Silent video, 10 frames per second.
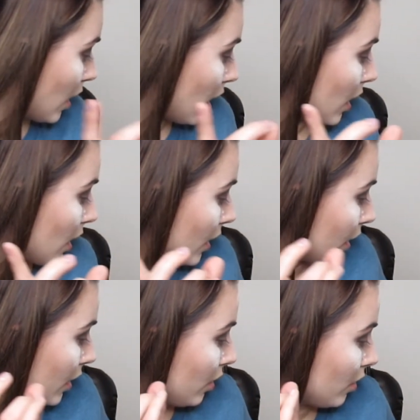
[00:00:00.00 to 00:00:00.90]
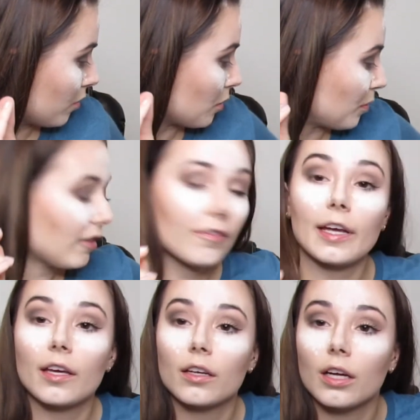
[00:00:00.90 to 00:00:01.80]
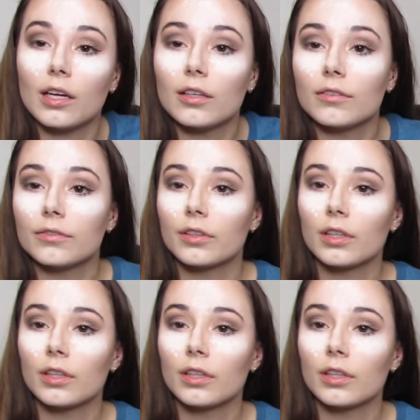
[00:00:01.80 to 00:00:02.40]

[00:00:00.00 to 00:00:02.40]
I am a big fan of